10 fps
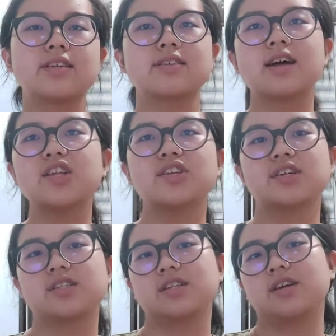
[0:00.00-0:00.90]
is not
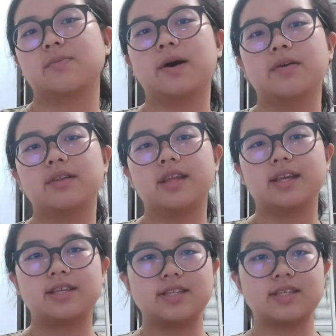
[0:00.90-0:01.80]
just about
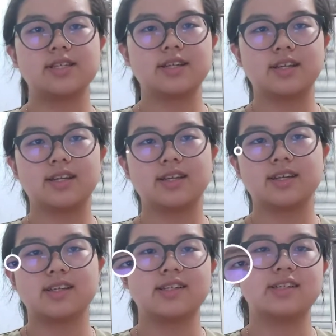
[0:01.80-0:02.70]
existing.
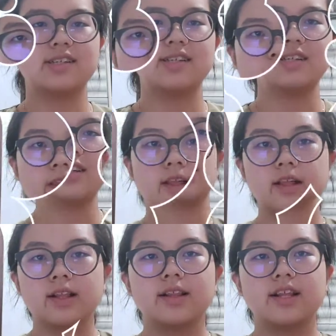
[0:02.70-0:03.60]

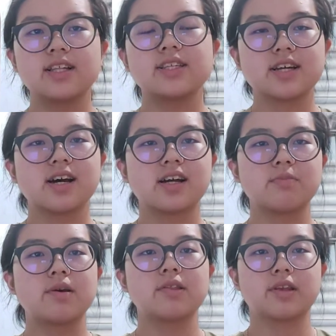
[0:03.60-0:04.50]
Let's talk
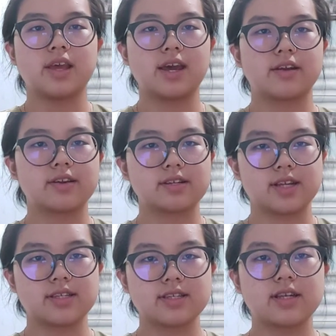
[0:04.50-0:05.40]
about the characters
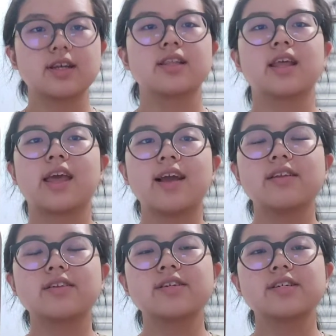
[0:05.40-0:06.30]
next. The
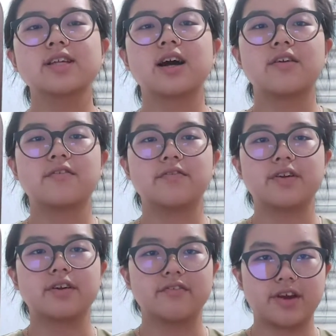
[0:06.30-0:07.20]
characters are
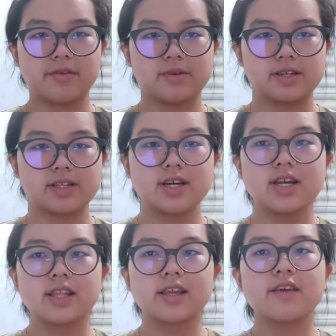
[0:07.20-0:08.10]
very
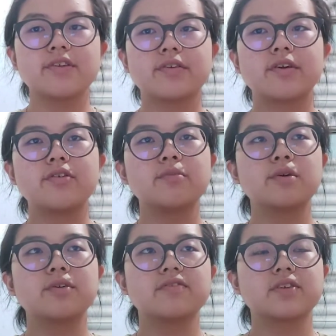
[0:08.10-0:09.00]
vibrant. They have their own
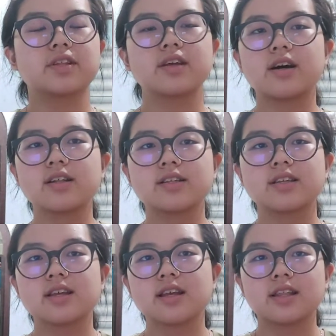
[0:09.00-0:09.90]
motives and thoughts
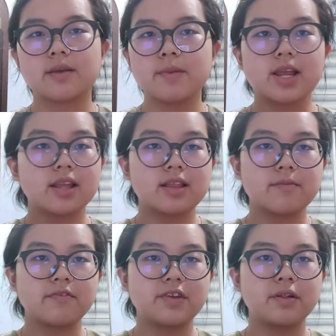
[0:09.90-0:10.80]
that make
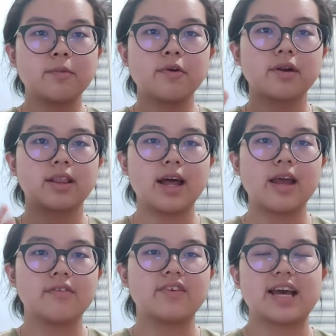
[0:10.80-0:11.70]
them feel more
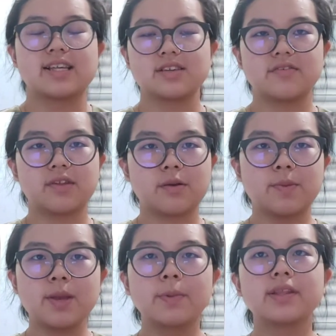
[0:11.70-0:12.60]
alive, as if they are
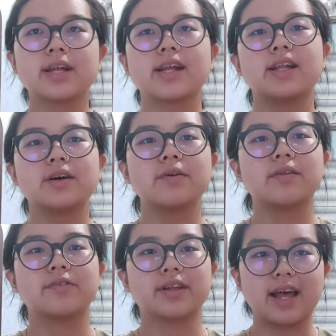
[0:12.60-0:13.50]
people that I know
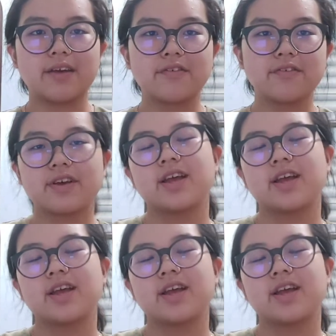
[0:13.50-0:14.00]
in real life.